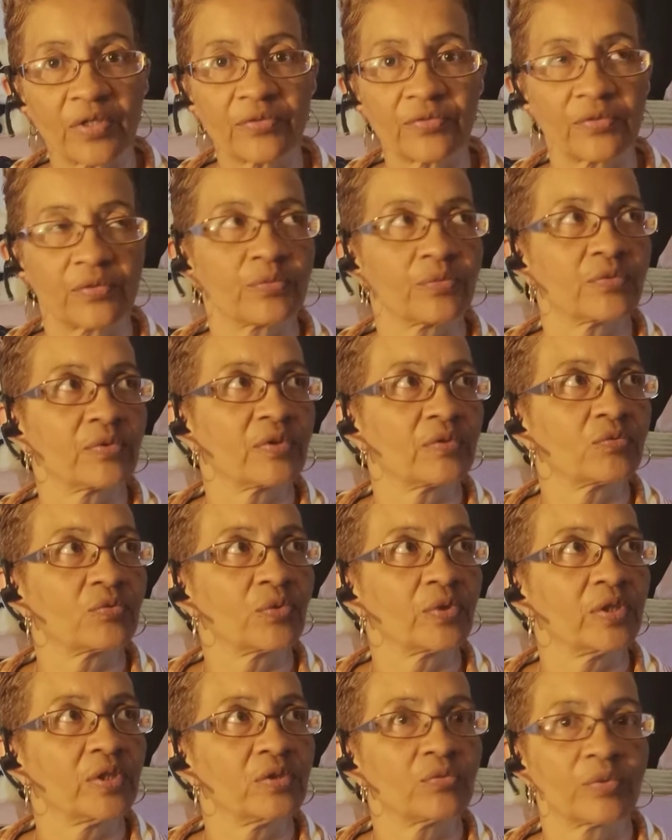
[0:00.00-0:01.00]
guys. This is like
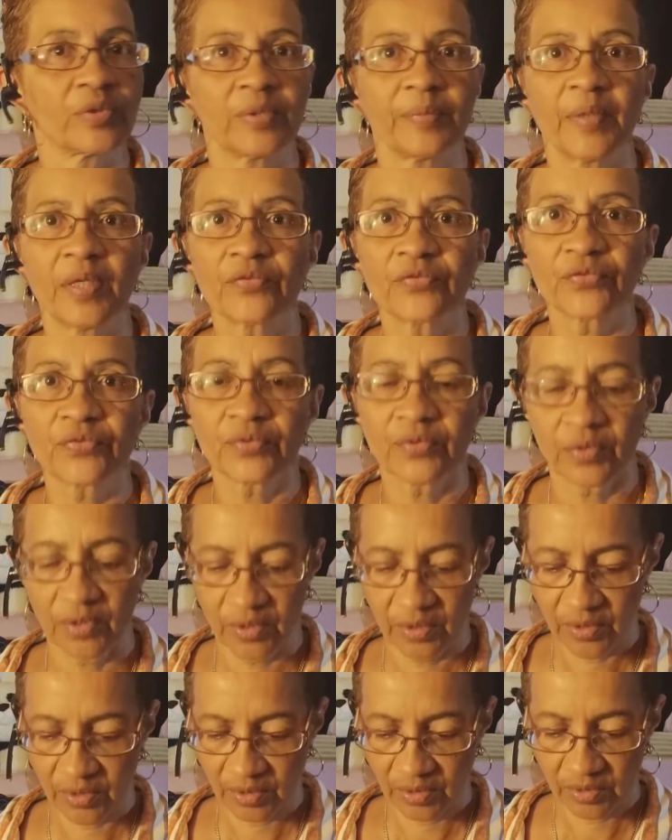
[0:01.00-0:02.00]
20 bucks.
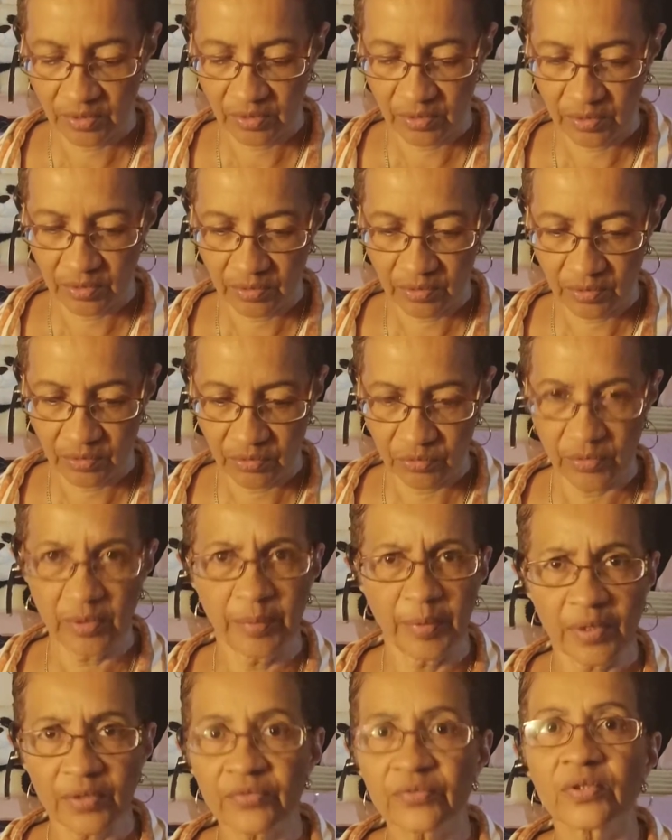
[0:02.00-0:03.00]

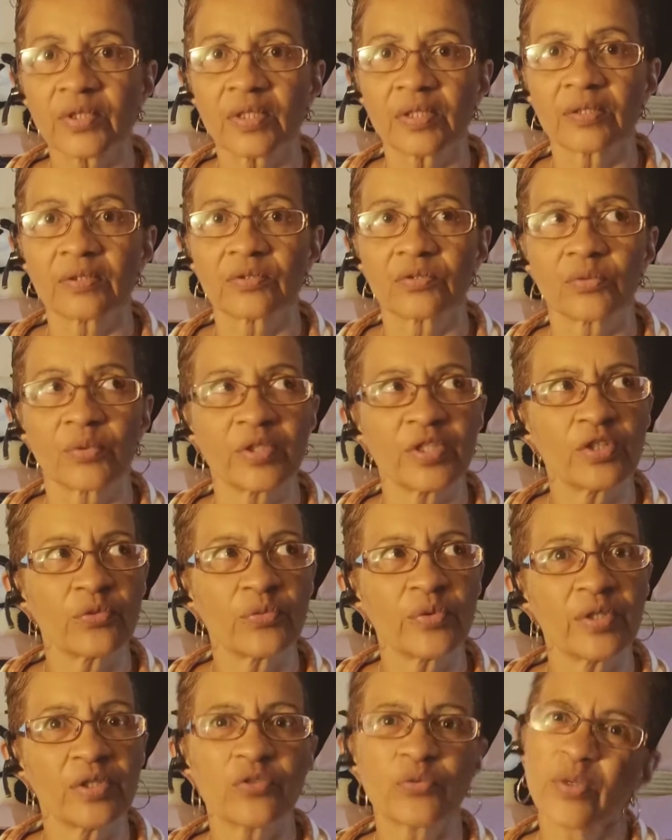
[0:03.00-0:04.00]
20 bucks, yeah,
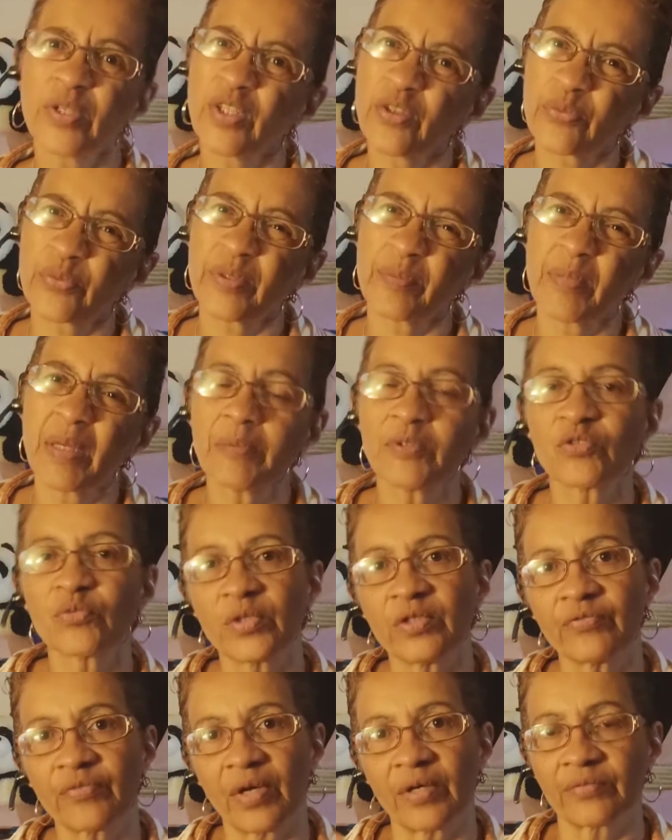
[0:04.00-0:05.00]
23, maybe
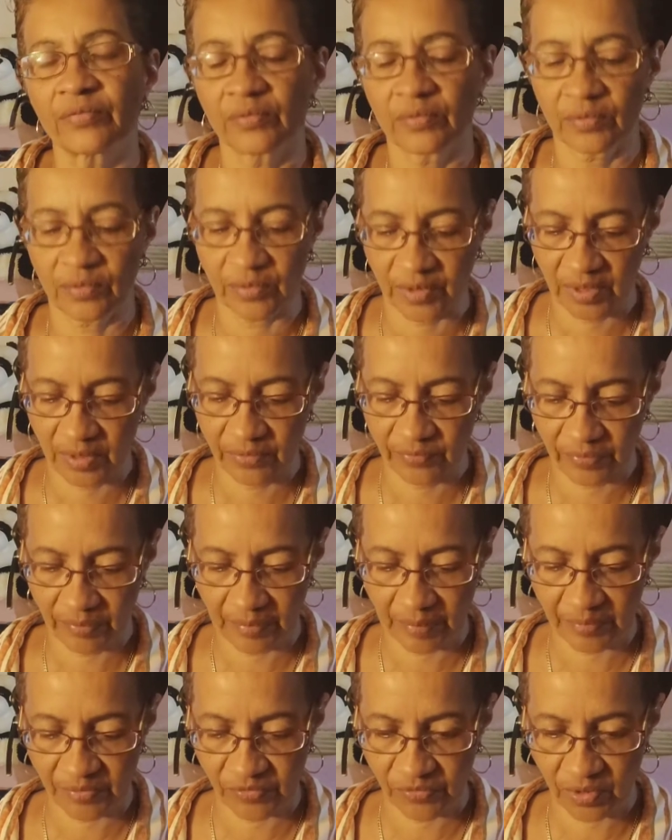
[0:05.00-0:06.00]
25, okay, if
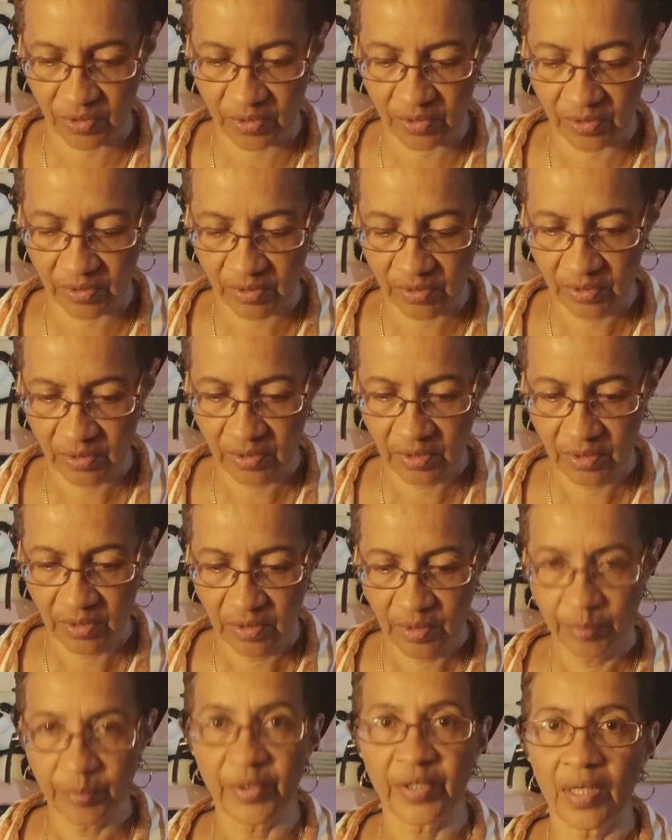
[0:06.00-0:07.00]
I'm not mistaken.
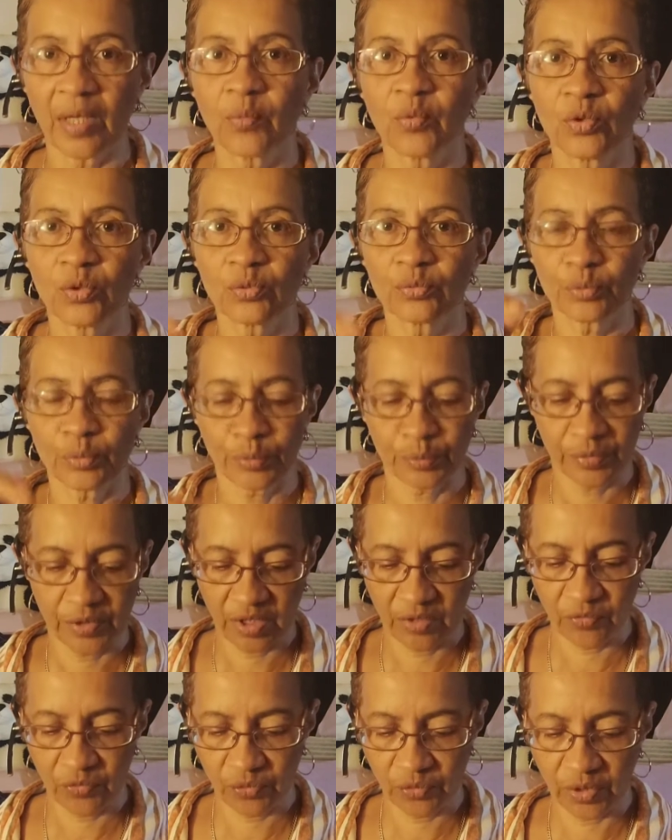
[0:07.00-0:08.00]
But I will
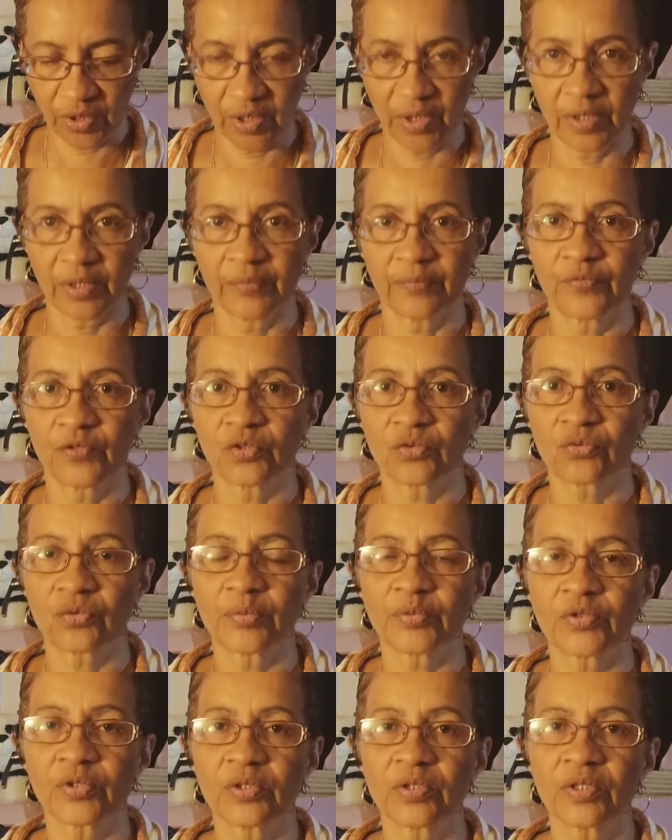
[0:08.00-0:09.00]
give you the
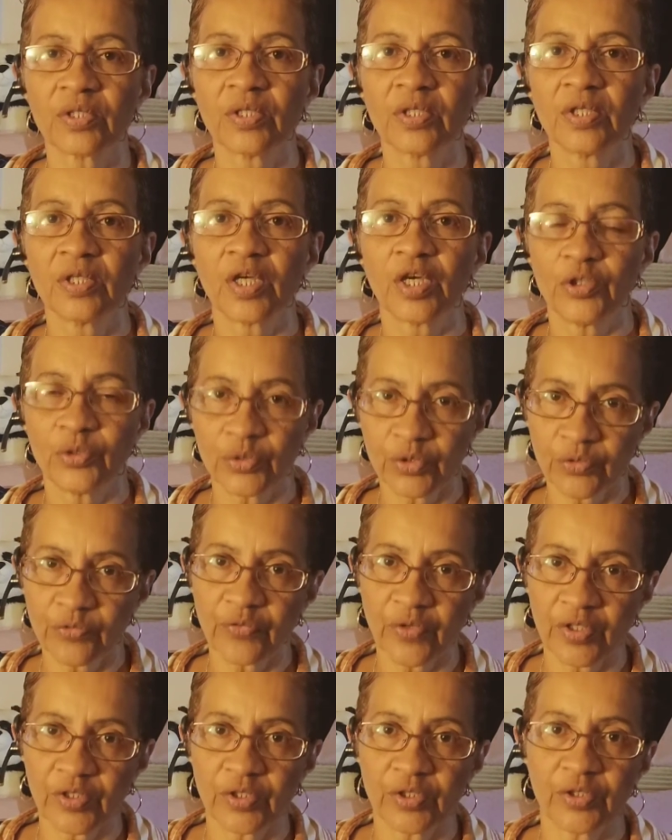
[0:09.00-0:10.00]
description, and you can
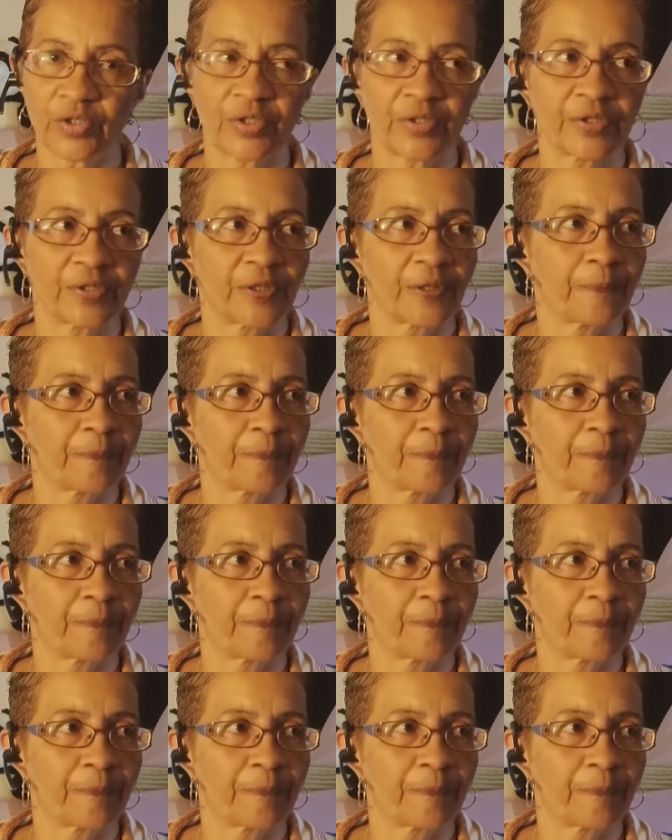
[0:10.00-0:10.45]
find it on